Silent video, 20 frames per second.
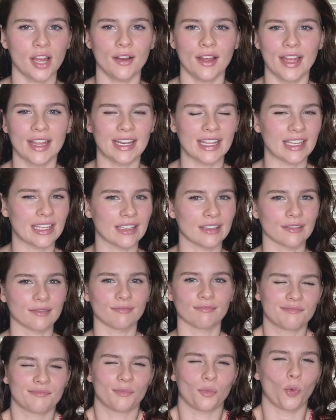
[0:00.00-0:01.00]
any
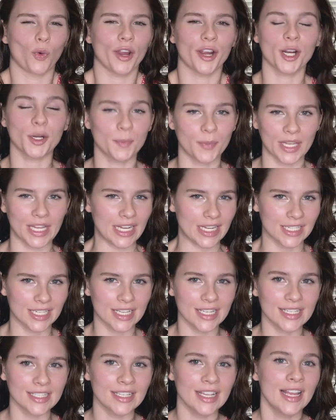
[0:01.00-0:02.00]
weird
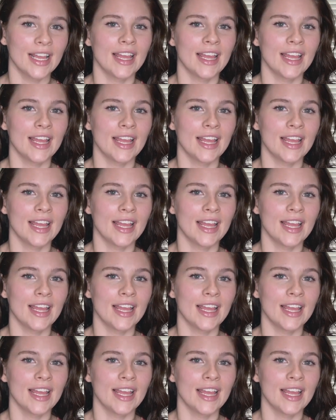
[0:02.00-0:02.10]
pieces,